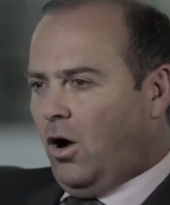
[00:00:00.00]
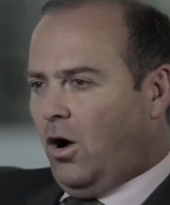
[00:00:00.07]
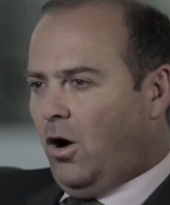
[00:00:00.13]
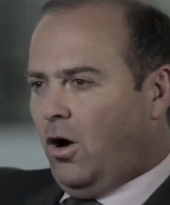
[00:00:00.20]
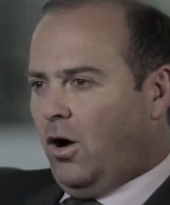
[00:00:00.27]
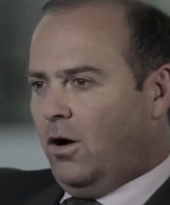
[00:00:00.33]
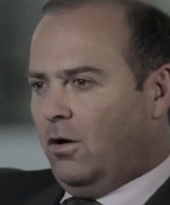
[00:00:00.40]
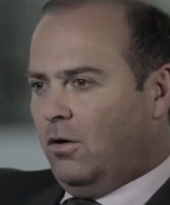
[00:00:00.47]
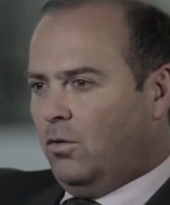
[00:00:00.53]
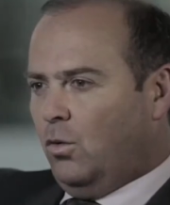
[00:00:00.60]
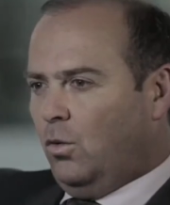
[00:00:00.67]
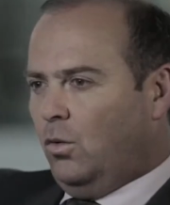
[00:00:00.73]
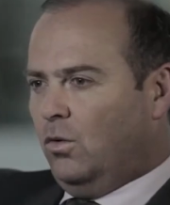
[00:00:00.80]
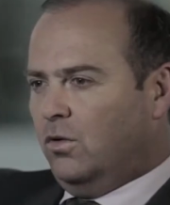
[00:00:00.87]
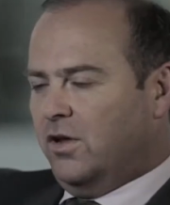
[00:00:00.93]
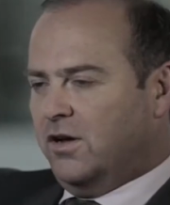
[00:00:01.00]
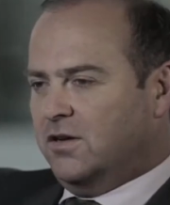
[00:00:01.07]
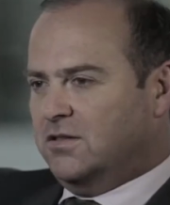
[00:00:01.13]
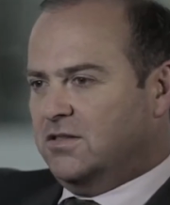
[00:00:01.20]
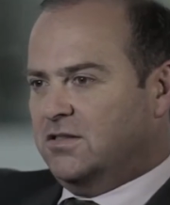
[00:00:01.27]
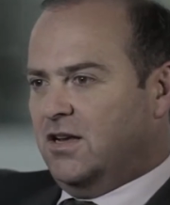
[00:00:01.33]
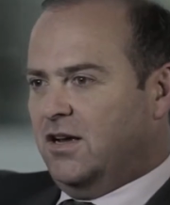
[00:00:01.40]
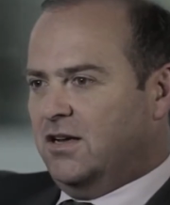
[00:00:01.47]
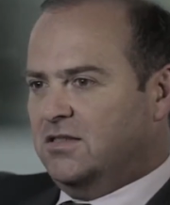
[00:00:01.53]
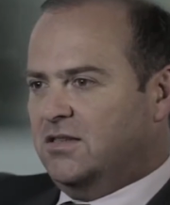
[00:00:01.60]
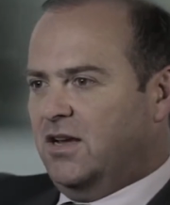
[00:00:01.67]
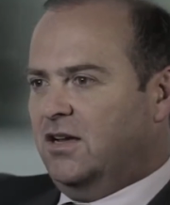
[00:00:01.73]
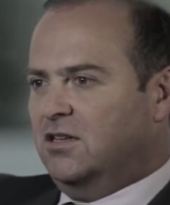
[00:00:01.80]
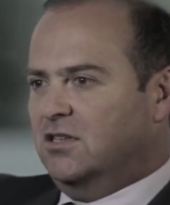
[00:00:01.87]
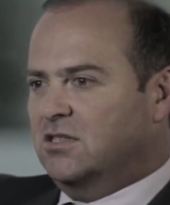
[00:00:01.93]
Are all those
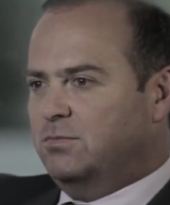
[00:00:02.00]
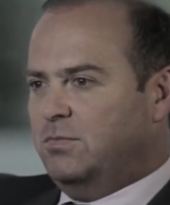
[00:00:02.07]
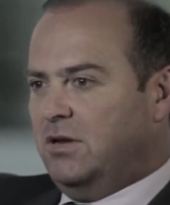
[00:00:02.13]
sales